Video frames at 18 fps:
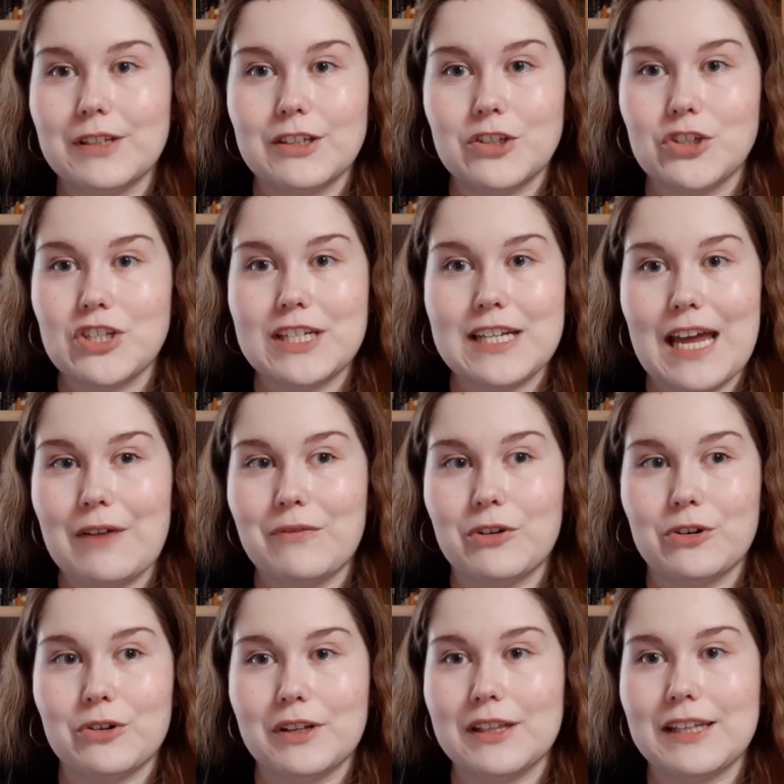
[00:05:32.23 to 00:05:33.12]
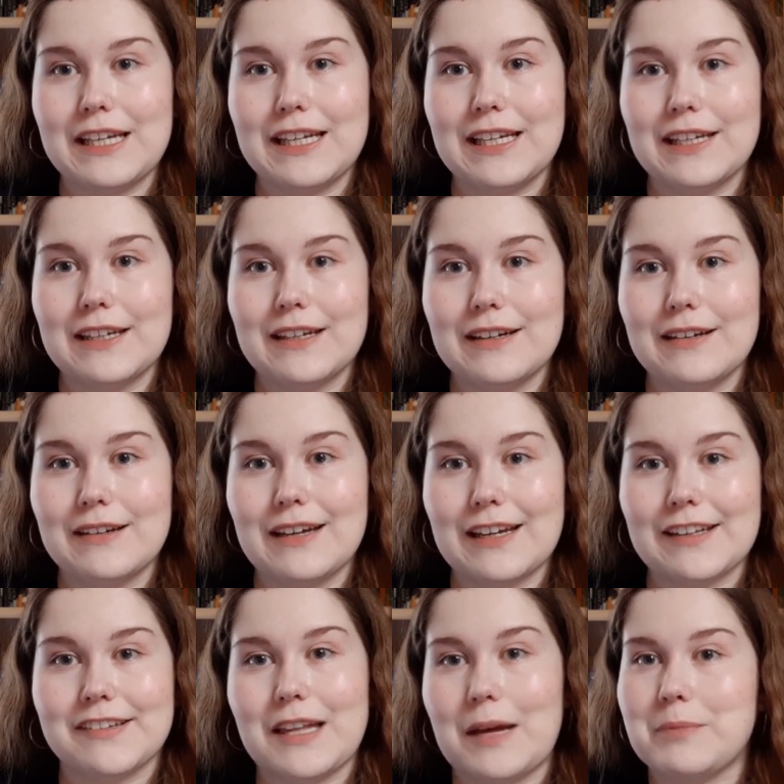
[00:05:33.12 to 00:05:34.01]
she never really
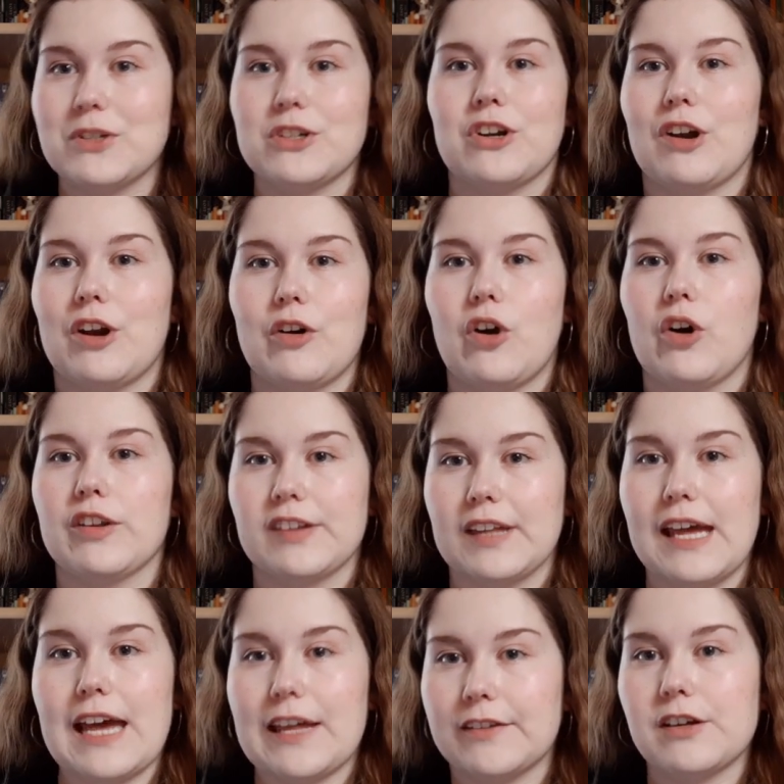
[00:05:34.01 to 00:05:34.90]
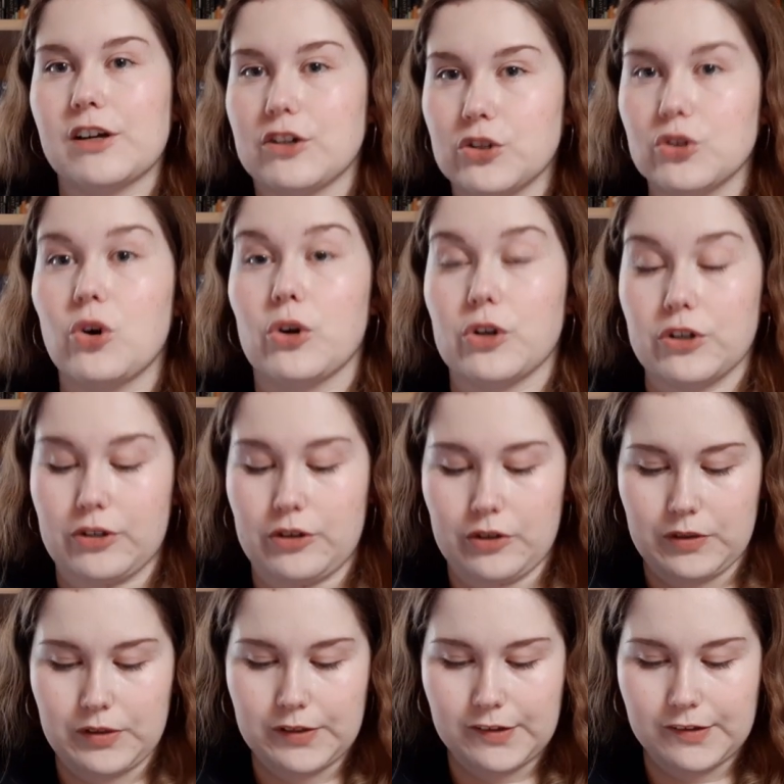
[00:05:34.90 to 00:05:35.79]
accepted her as, as her
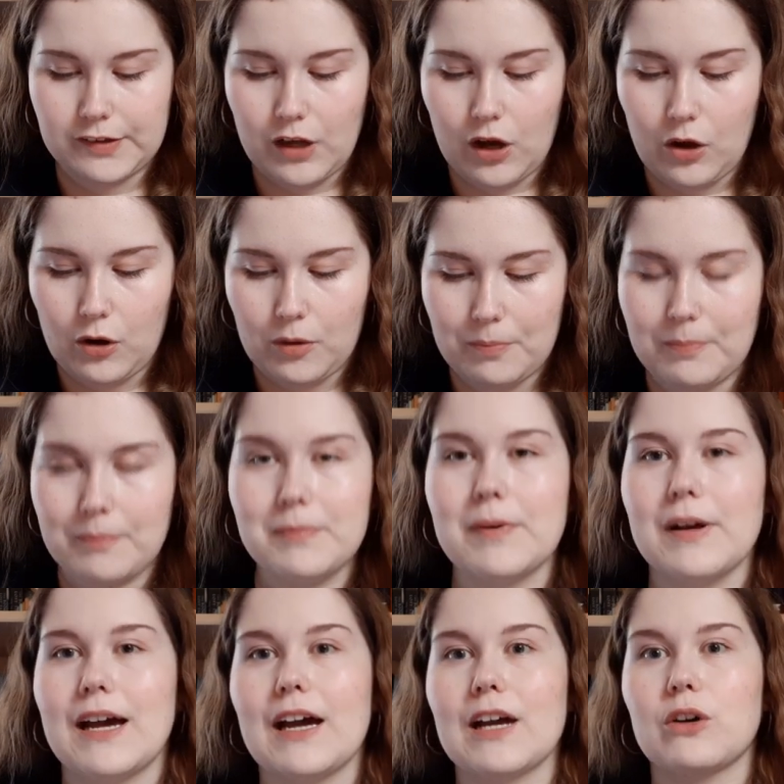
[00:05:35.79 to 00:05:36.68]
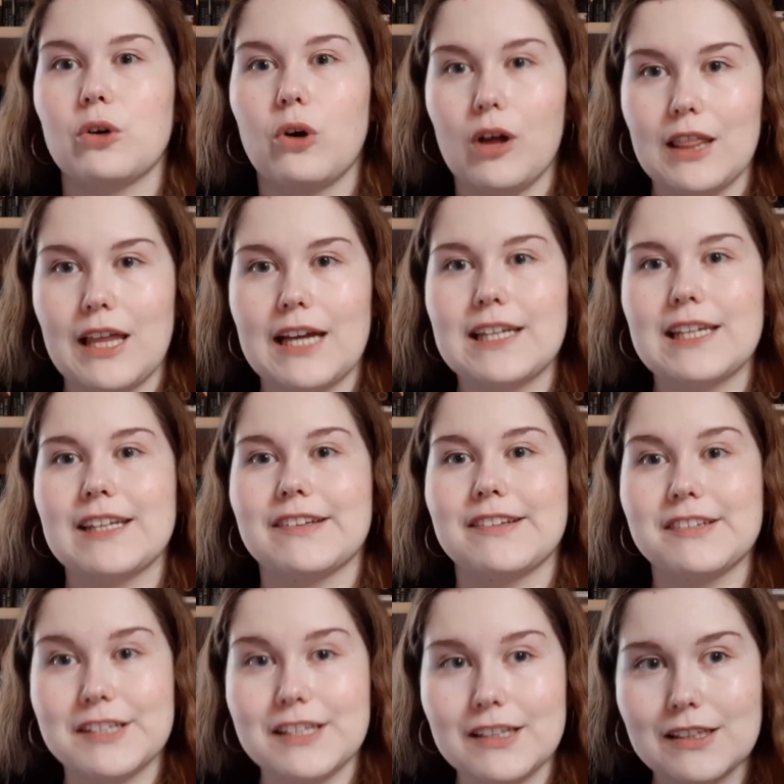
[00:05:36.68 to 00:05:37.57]
daughter. So Korlat is
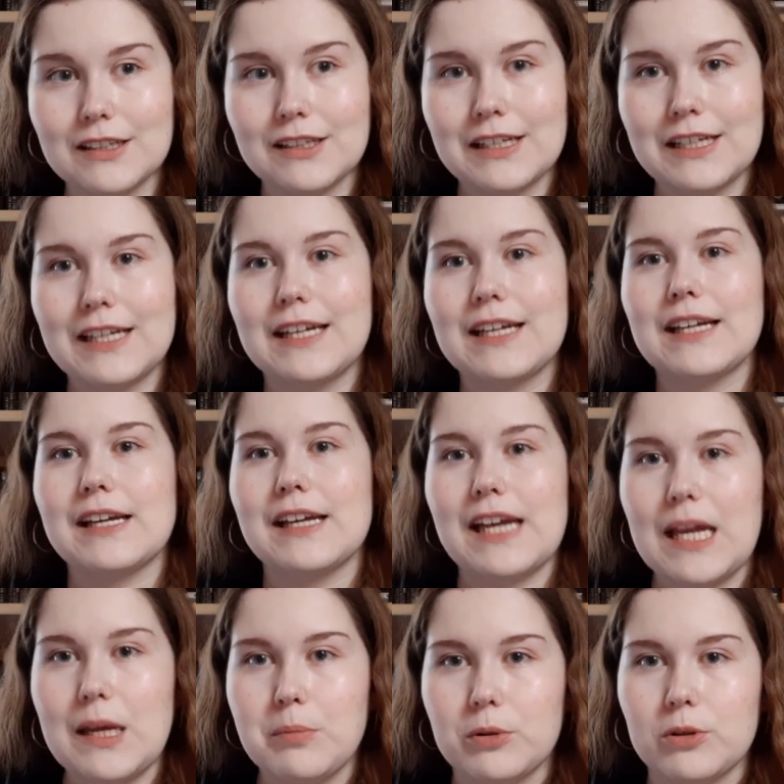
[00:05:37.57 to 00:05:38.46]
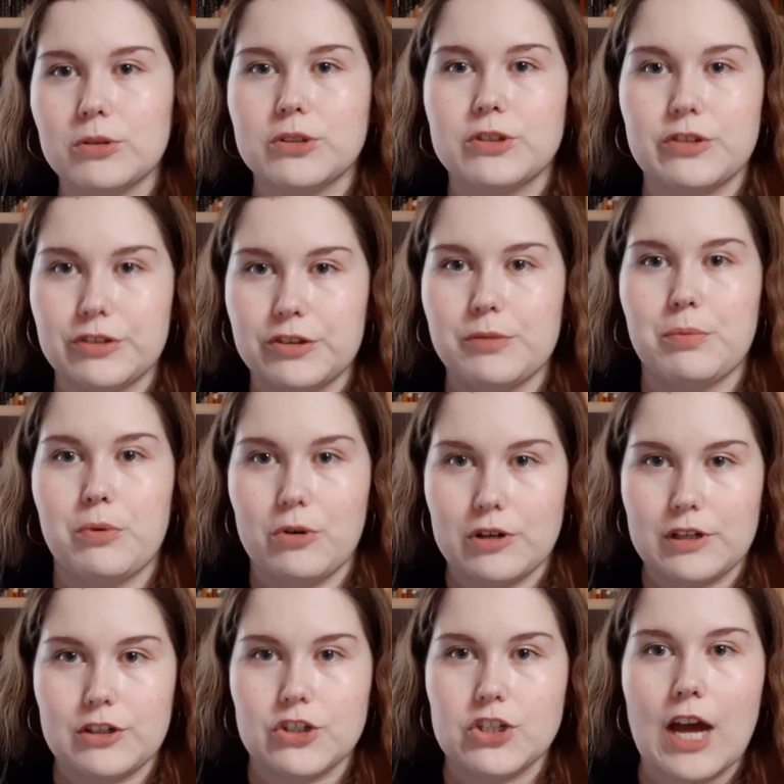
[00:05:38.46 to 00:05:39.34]
still able to
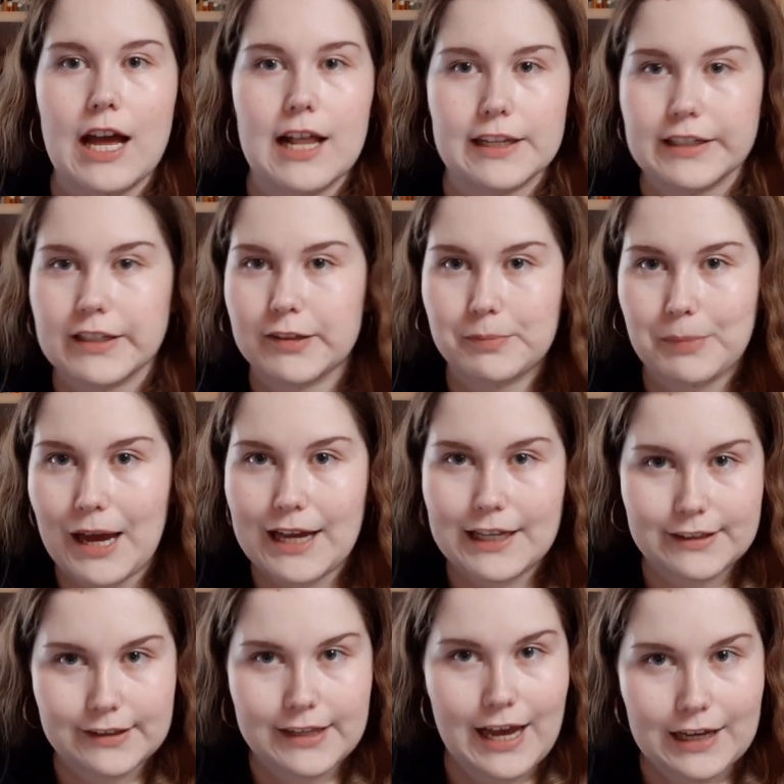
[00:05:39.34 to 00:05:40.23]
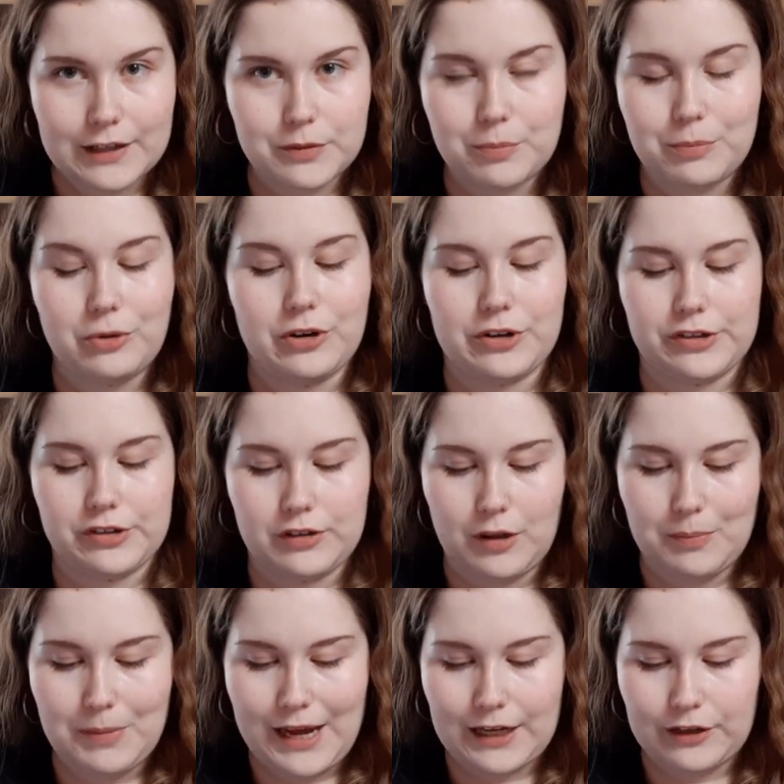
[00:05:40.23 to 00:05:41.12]
support a child despite that
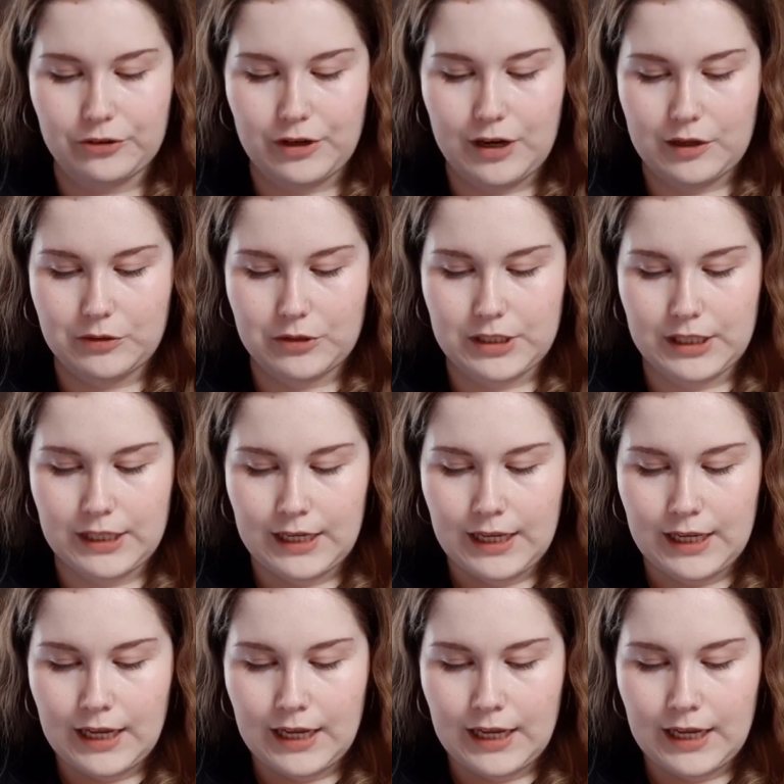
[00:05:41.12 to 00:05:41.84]
personal background.